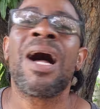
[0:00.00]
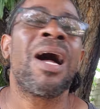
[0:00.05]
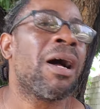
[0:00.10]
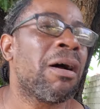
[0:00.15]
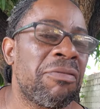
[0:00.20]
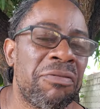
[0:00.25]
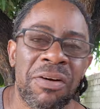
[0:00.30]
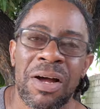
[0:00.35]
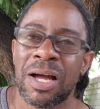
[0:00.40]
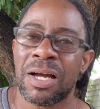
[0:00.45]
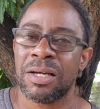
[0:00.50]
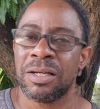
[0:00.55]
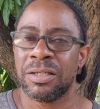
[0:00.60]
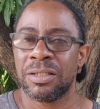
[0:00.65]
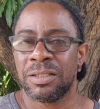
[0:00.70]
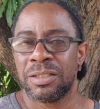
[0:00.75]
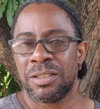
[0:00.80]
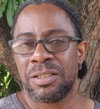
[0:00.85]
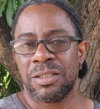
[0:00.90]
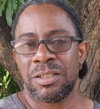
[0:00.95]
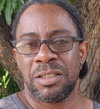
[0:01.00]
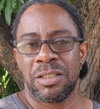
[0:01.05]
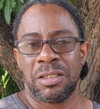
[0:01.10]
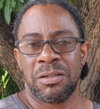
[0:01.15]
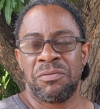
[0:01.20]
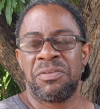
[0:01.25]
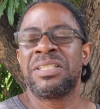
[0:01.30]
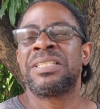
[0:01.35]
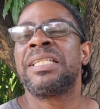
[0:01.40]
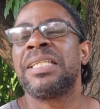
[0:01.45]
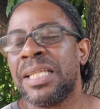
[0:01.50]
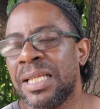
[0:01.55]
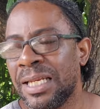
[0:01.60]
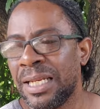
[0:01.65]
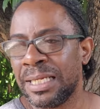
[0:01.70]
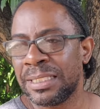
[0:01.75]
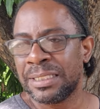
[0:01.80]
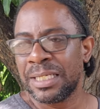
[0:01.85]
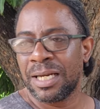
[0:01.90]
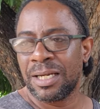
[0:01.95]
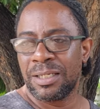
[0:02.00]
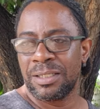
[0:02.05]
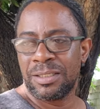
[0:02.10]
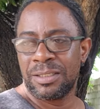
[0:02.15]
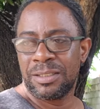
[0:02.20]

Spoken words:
offer. They see the letter.